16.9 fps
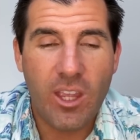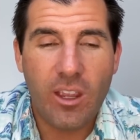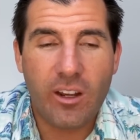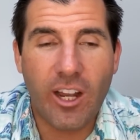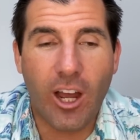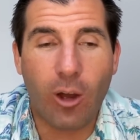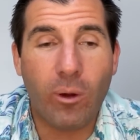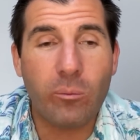
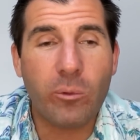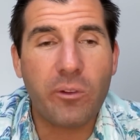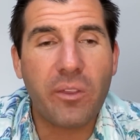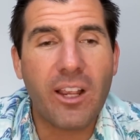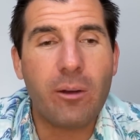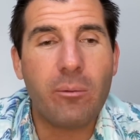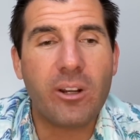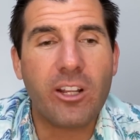now one more
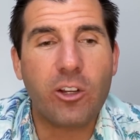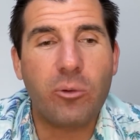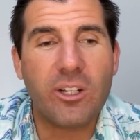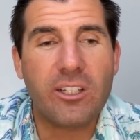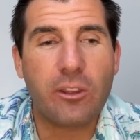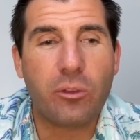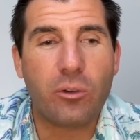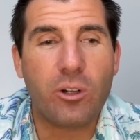thing i want to
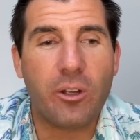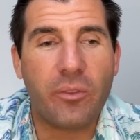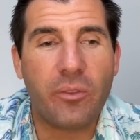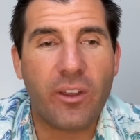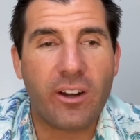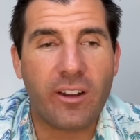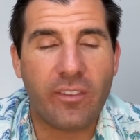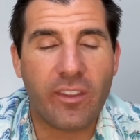quickly throw out
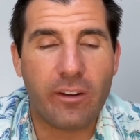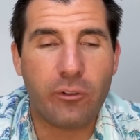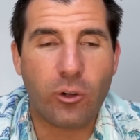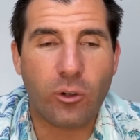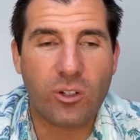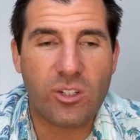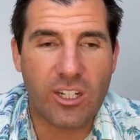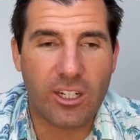there and then of
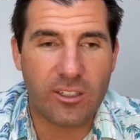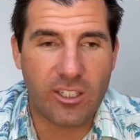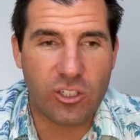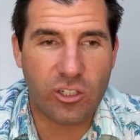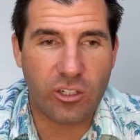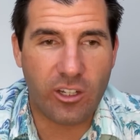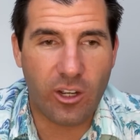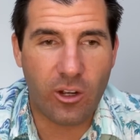course i'll let
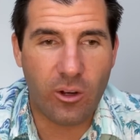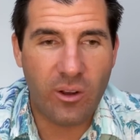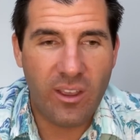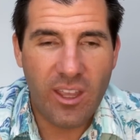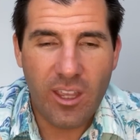you go